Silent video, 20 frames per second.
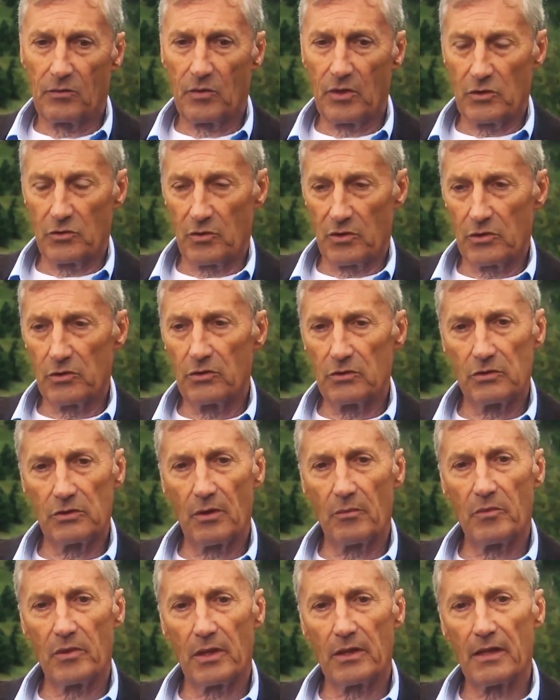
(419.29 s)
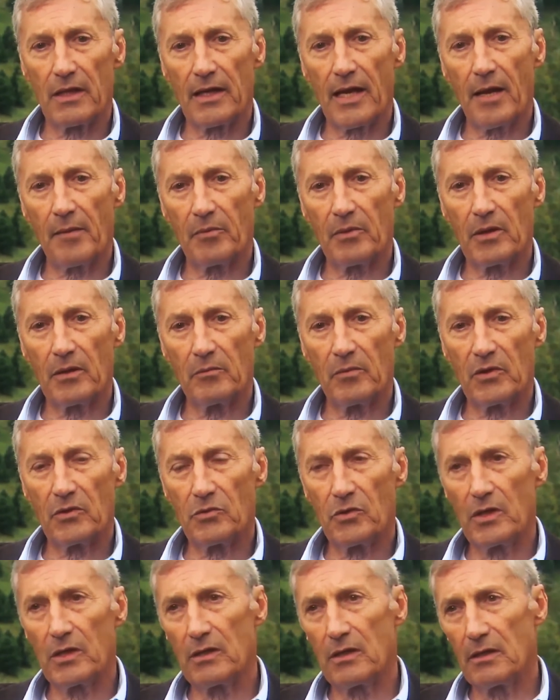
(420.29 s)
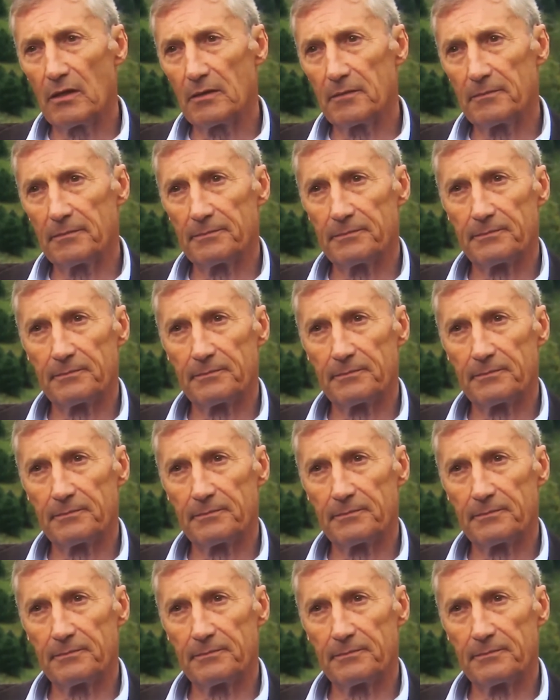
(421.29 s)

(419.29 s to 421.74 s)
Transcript: which was something that happened in between there.